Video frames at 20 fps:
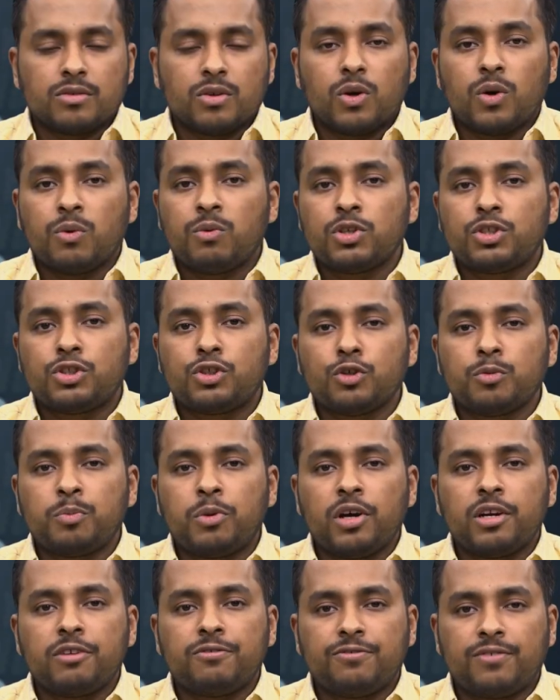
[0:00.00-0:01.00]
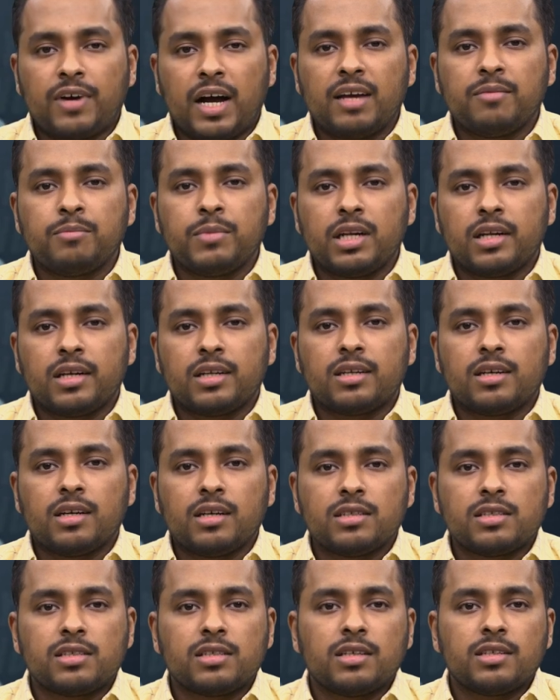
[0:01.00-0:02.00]
Over 2.5 million
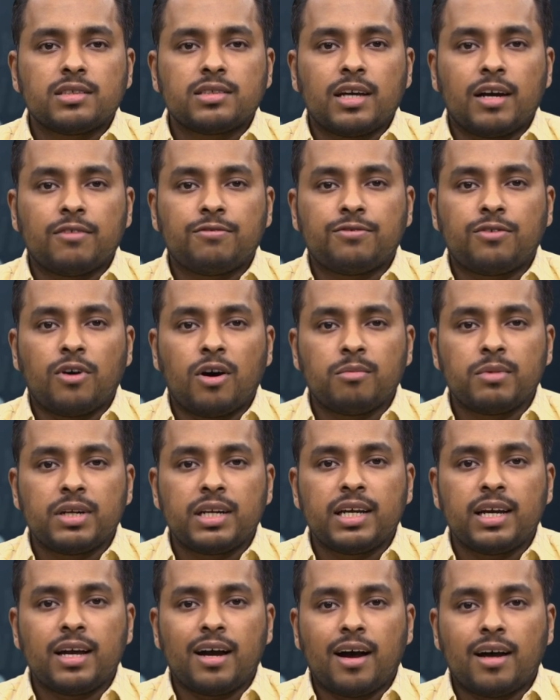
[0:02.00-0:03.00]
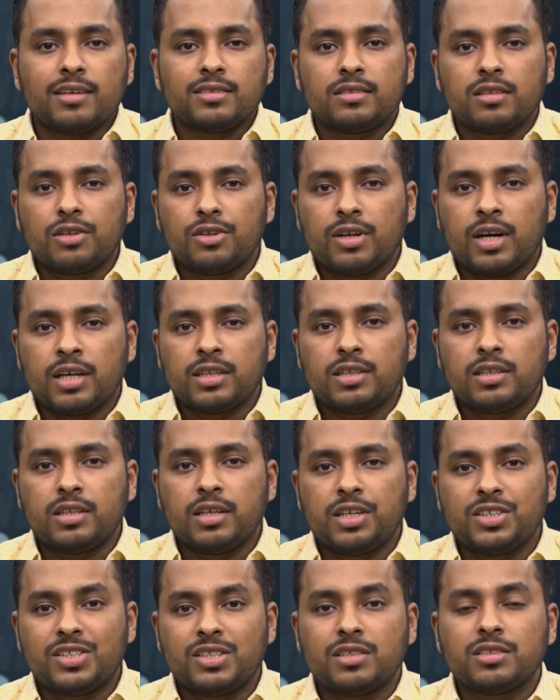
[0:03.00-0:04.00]
nurses have formally asked the United
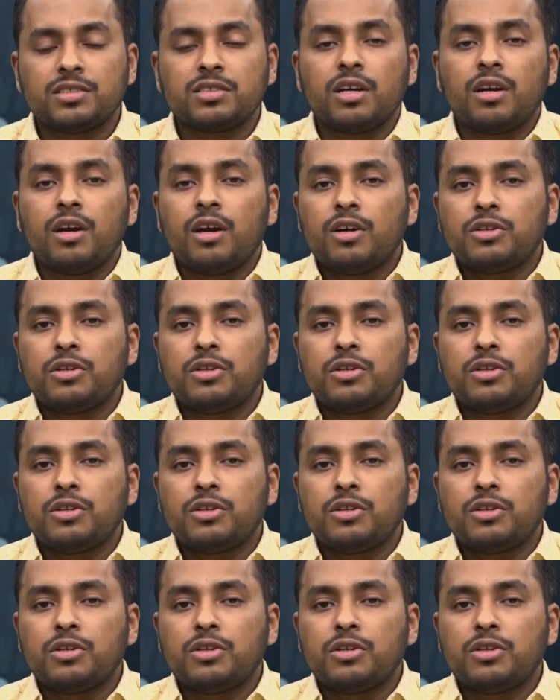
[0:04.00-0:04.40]
Nations